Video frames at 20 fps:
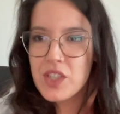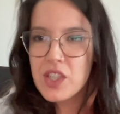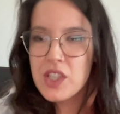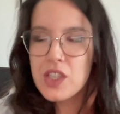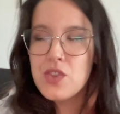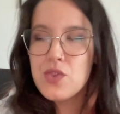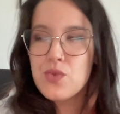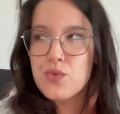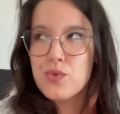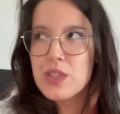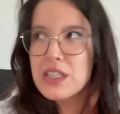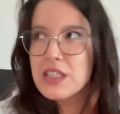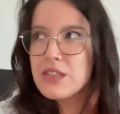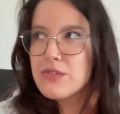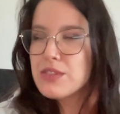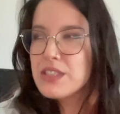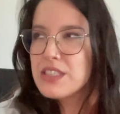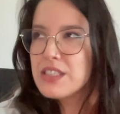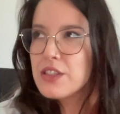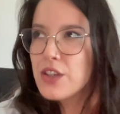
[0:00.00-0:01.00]
he's really,
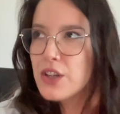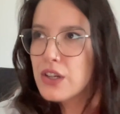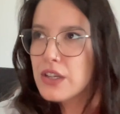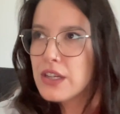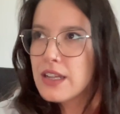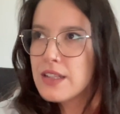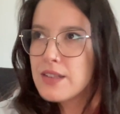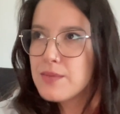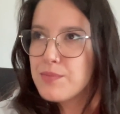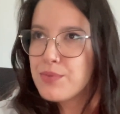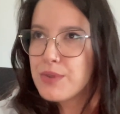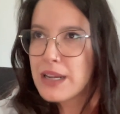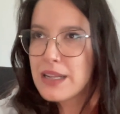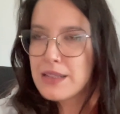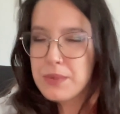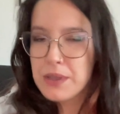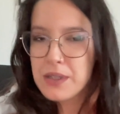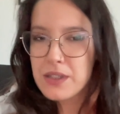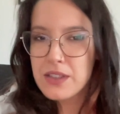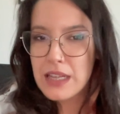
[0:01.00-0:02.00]
really good at
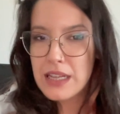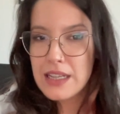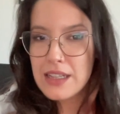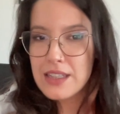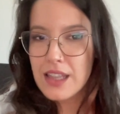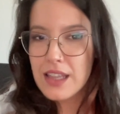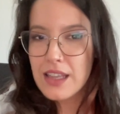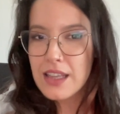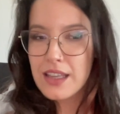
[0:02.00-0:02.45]
brand building.